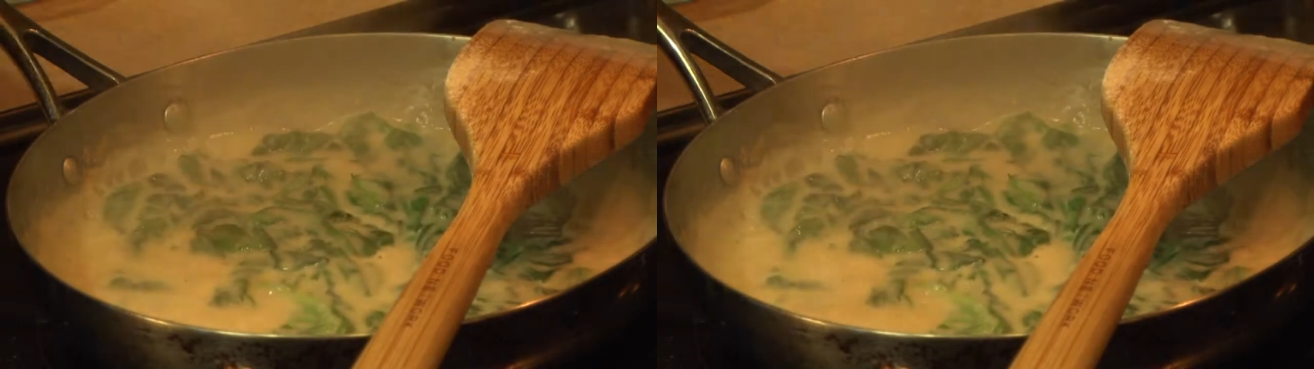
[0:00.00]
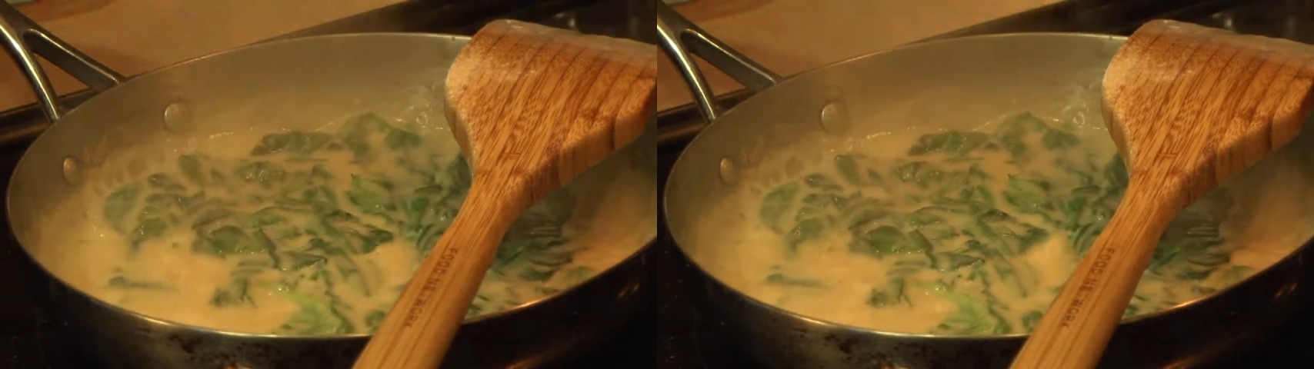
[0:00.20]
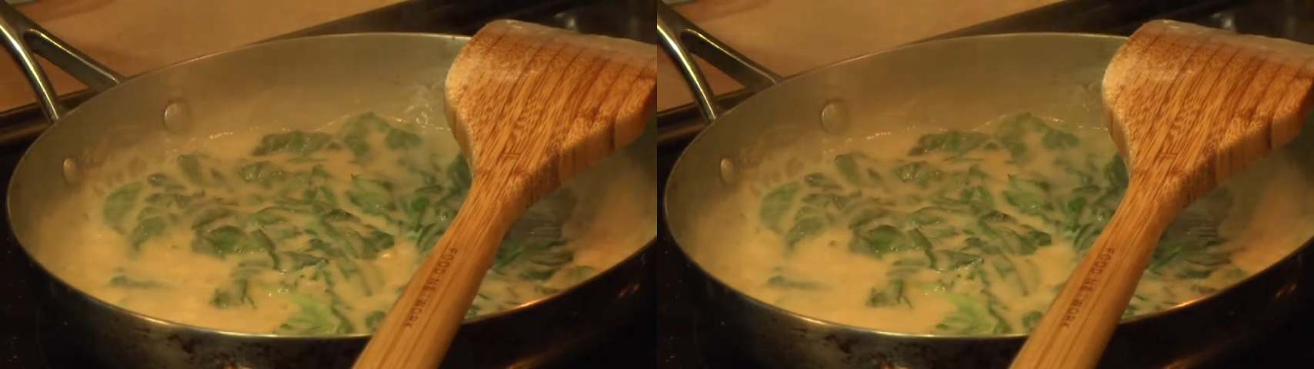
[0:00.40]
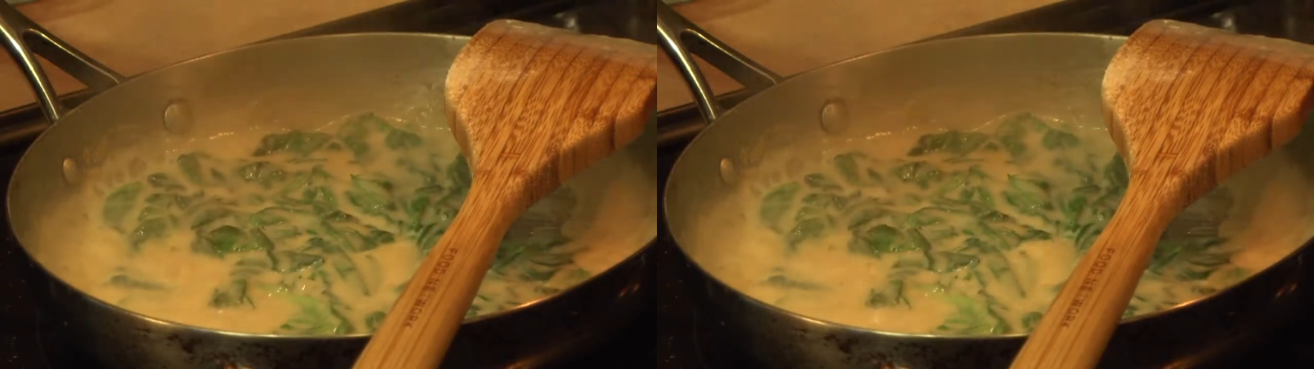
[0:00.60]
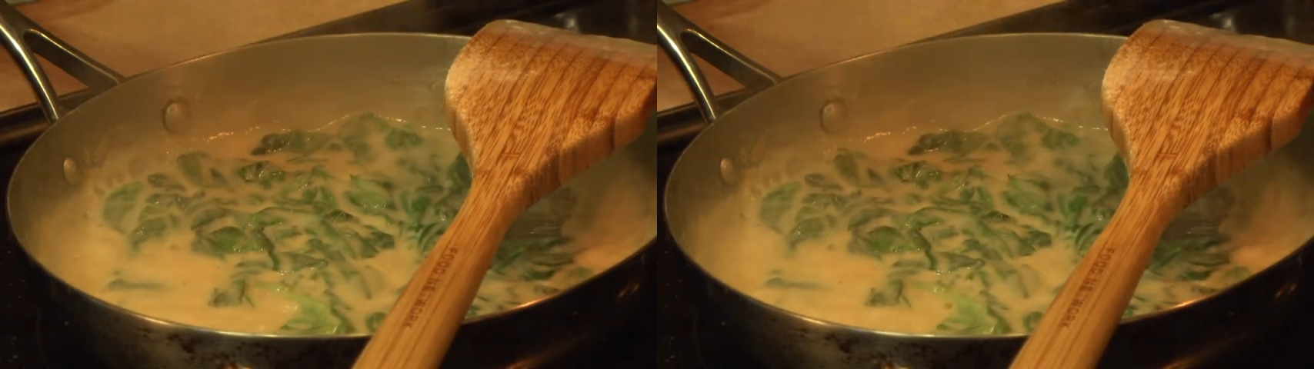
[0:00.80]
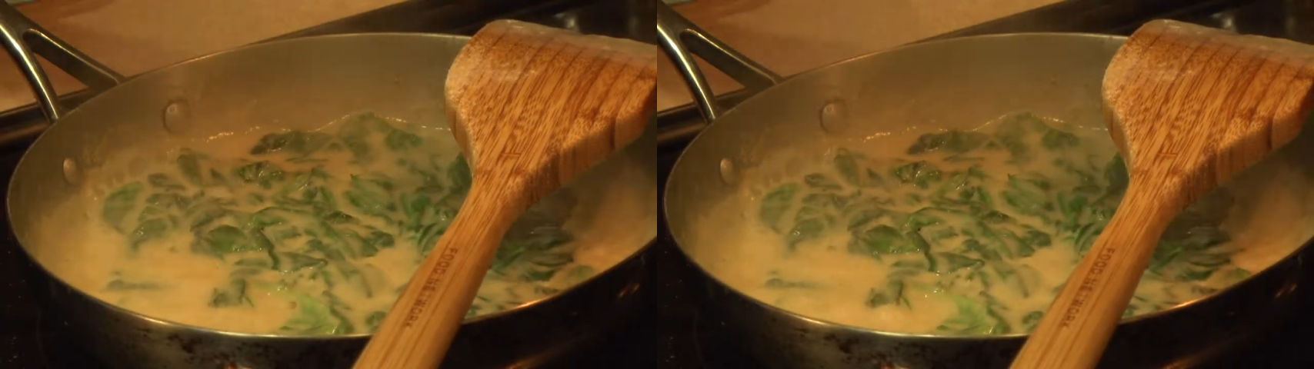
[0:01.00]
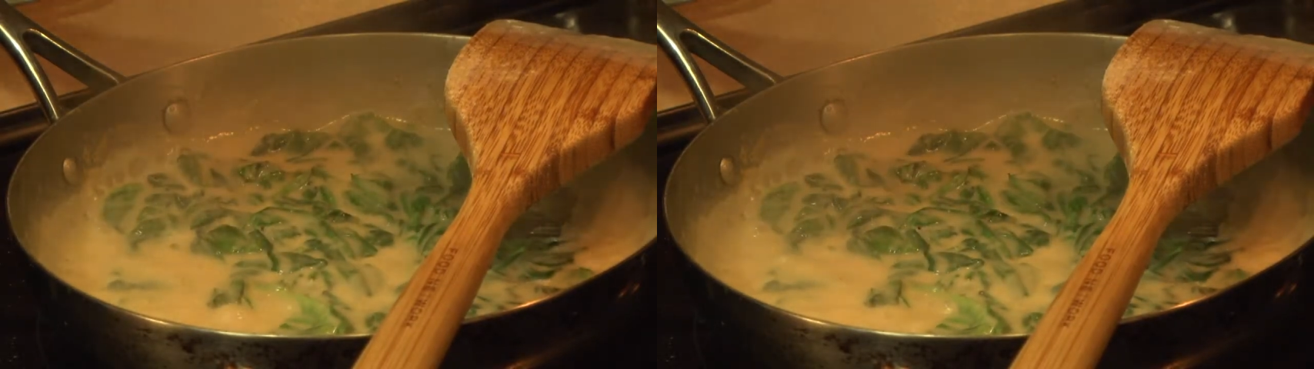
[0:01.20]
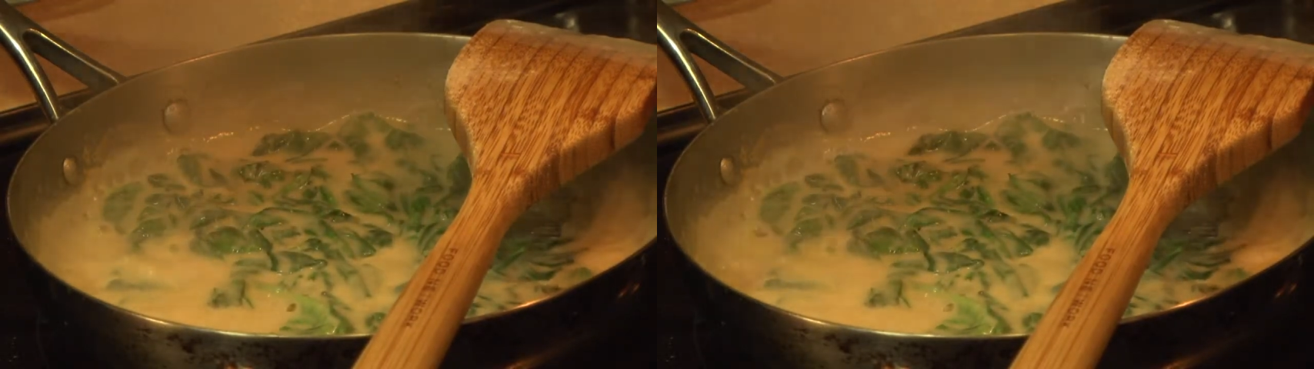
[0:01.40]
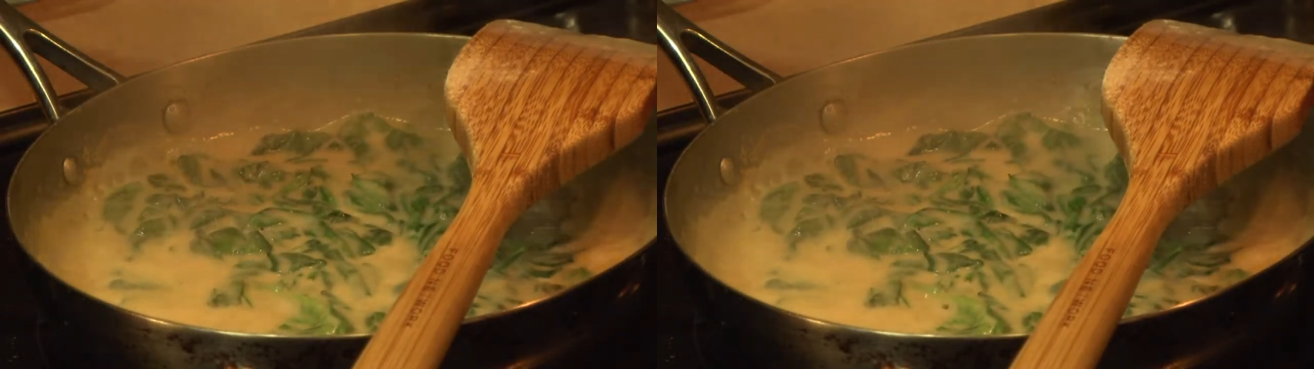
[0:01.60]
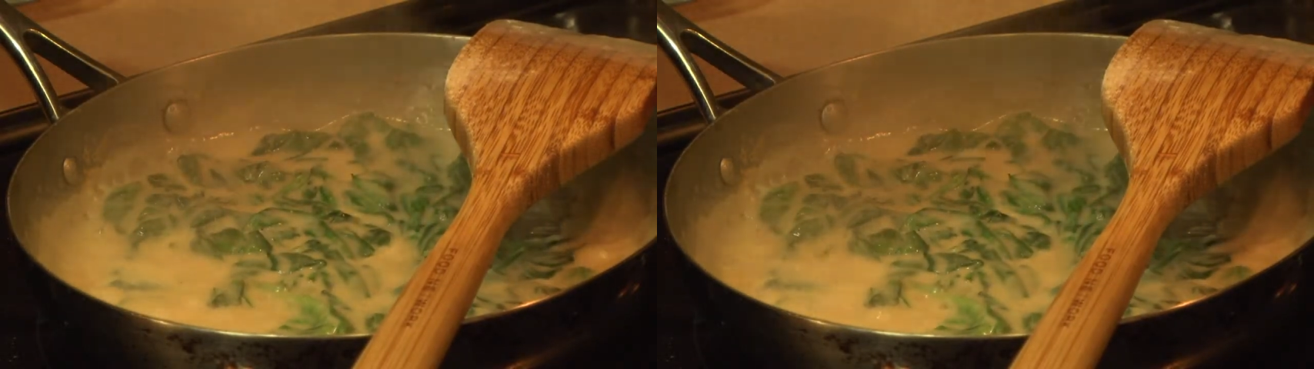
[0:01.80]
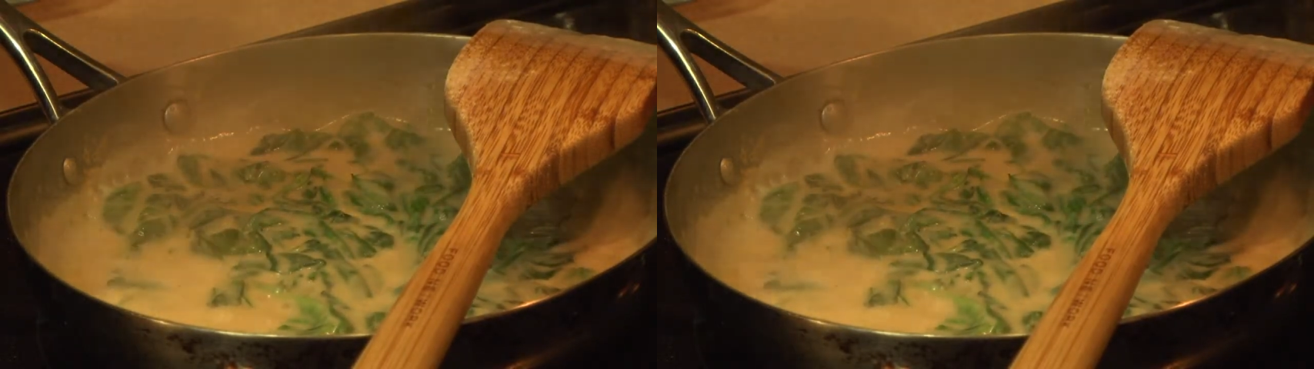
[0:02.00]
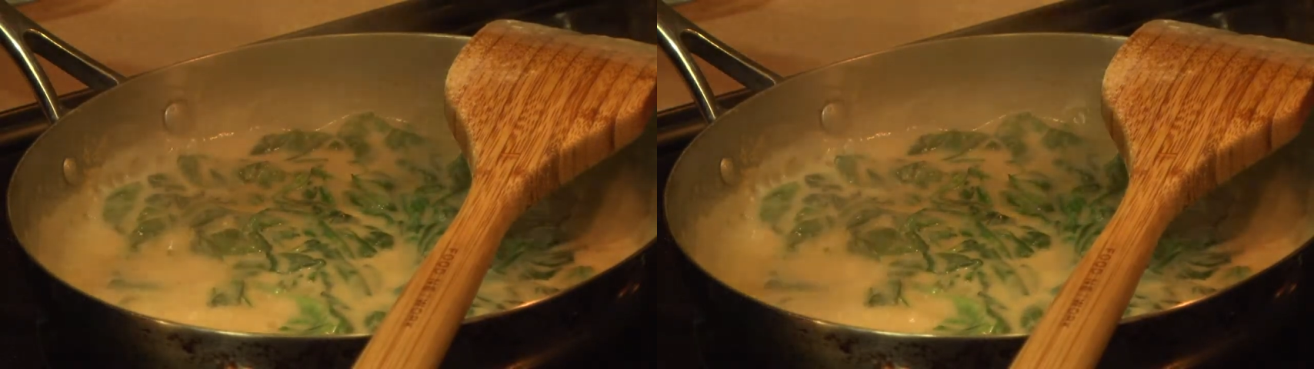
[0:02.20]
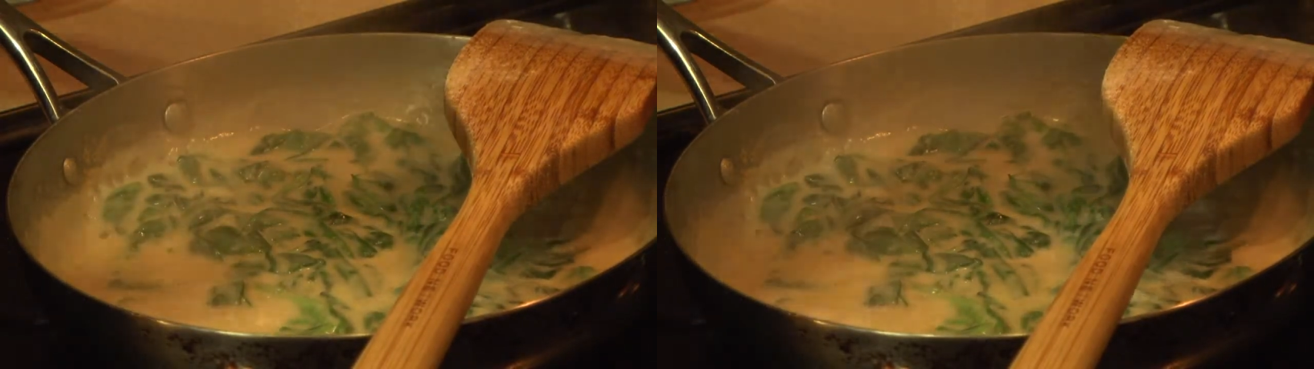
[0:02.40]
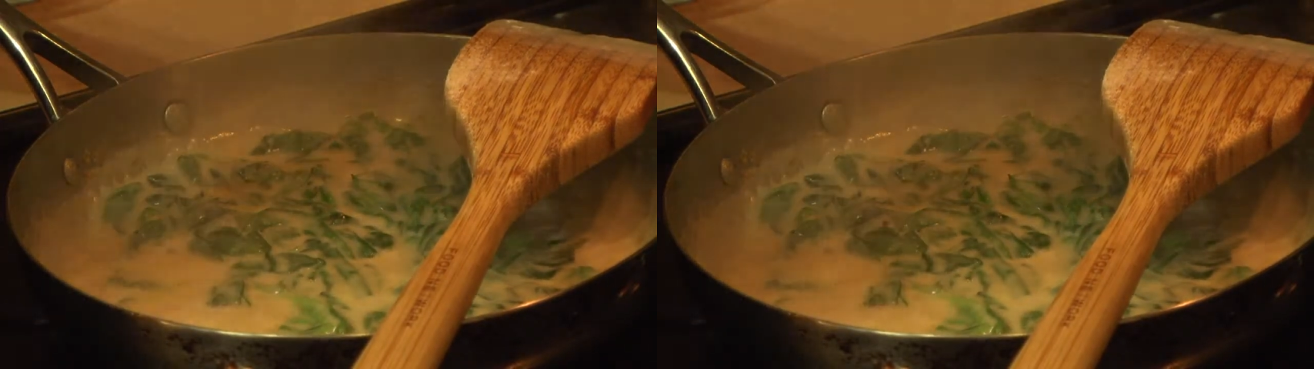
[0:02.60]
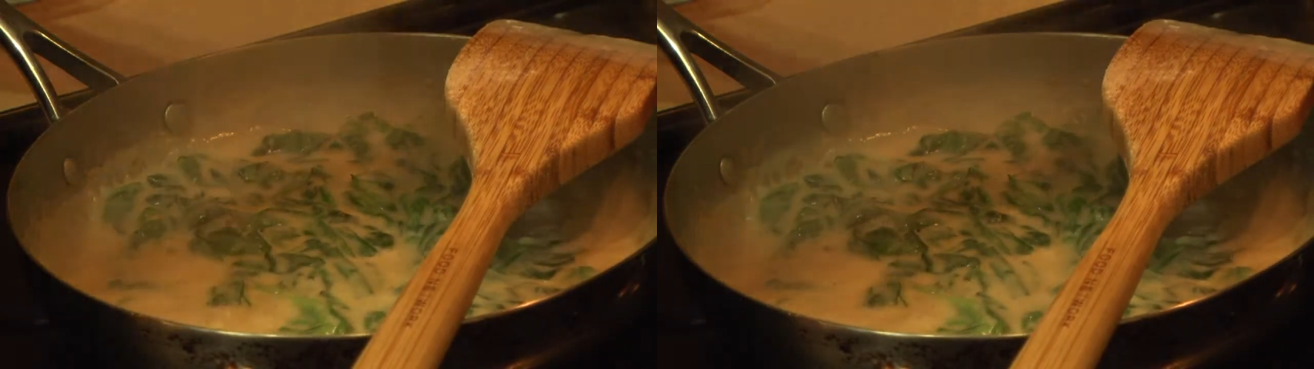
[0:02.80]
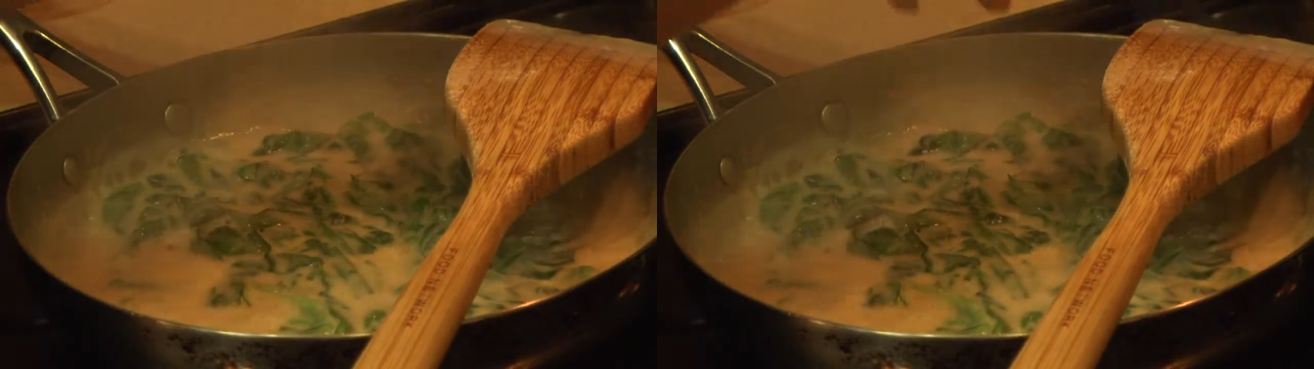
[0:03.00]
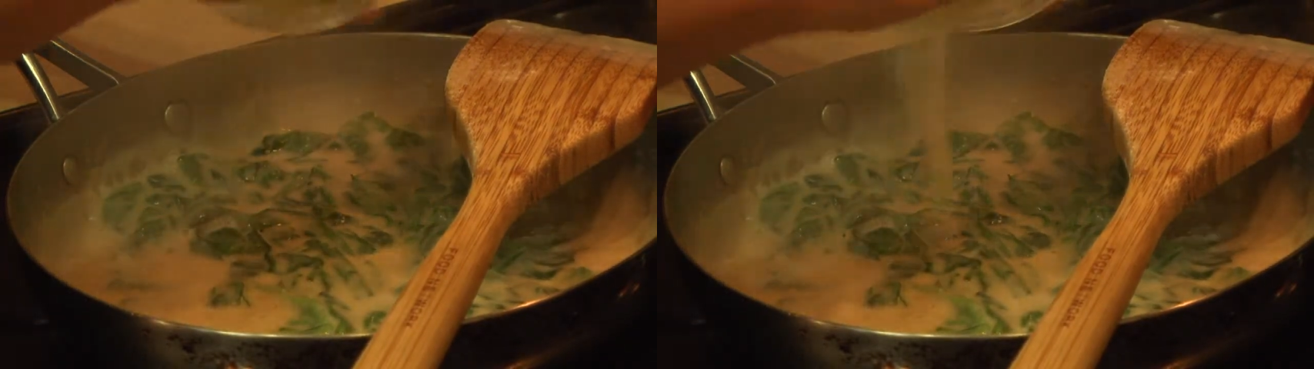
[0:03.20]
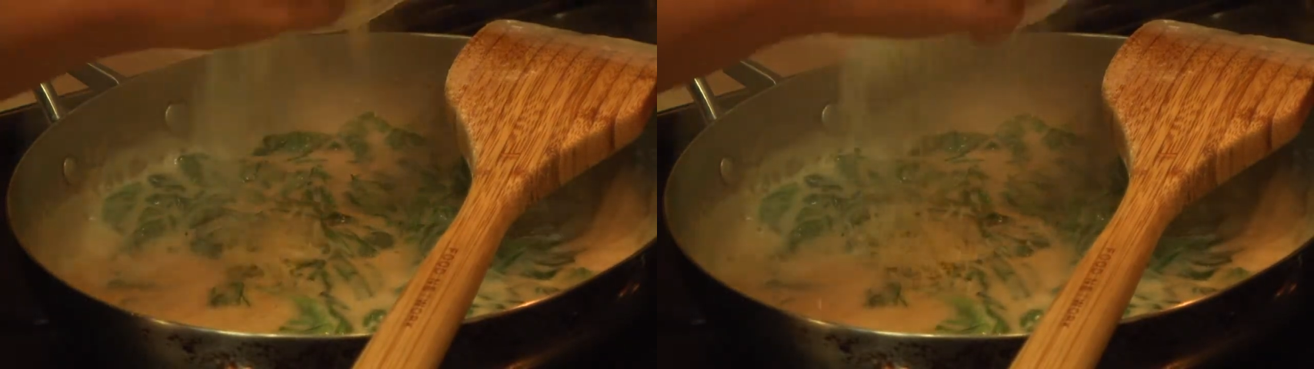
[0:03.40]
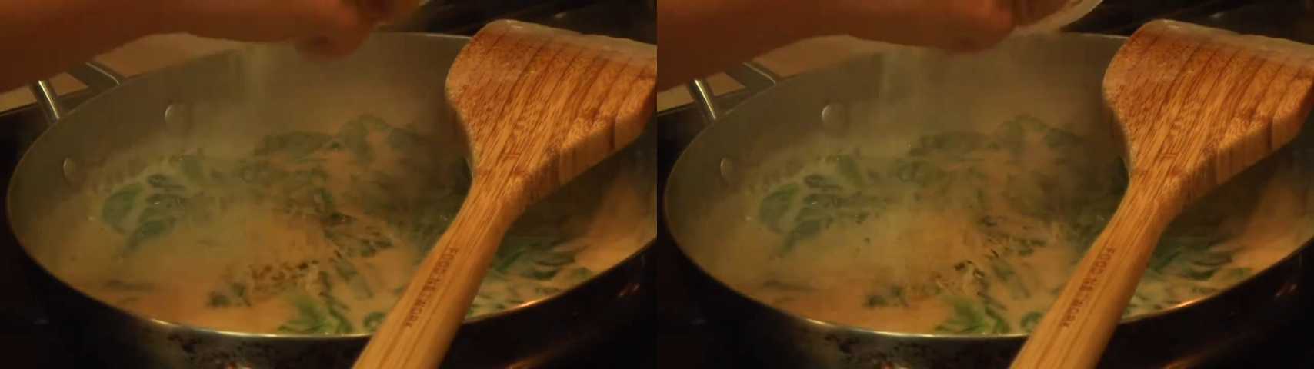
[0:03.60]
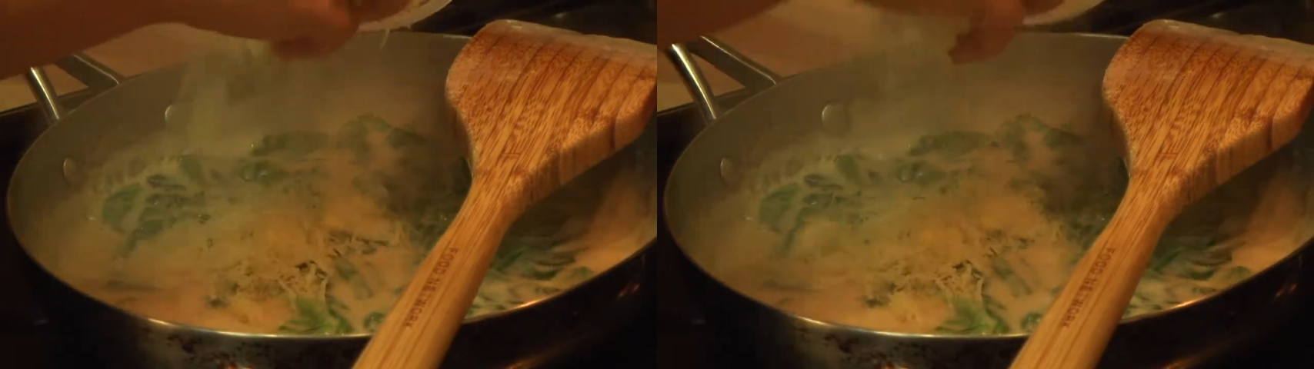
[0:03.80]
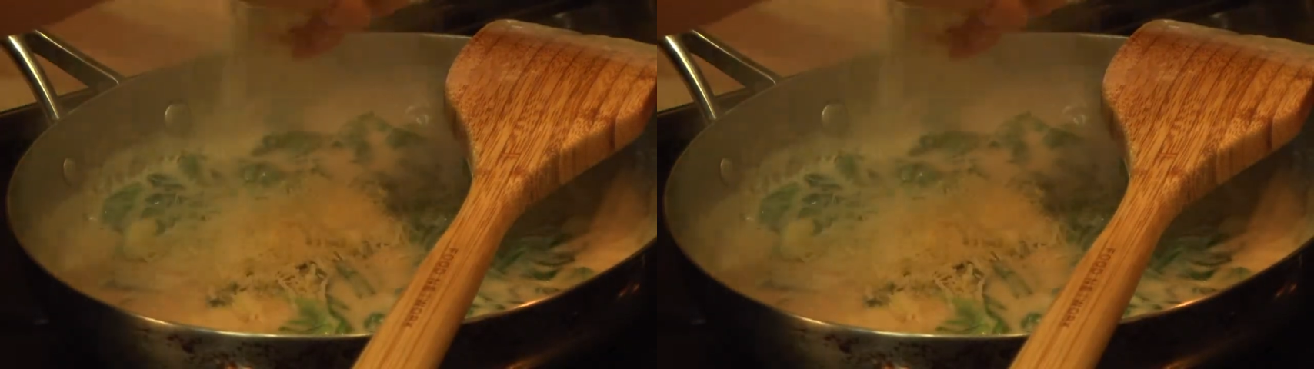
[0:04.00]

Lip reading: (no speaker visible)